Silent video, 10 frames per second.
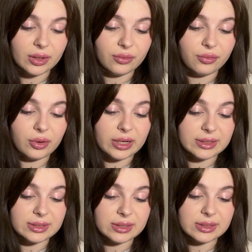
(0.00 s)
For
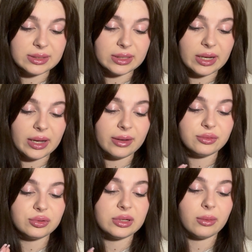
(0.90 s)
instance, I have
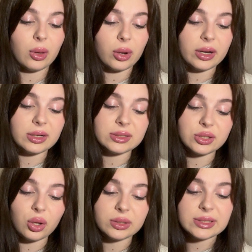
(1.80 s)
to download and
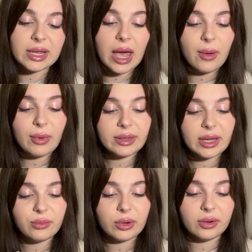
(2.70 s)
install this app and
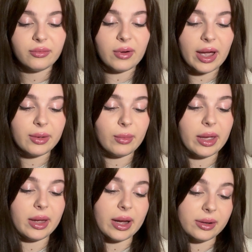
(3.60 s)
then verify my
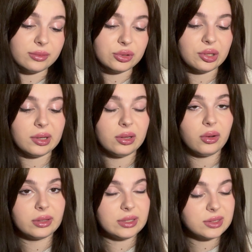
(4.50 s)
account to
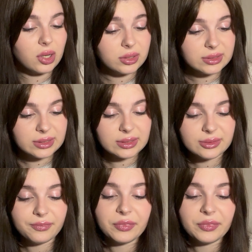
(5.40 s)
unlock this content.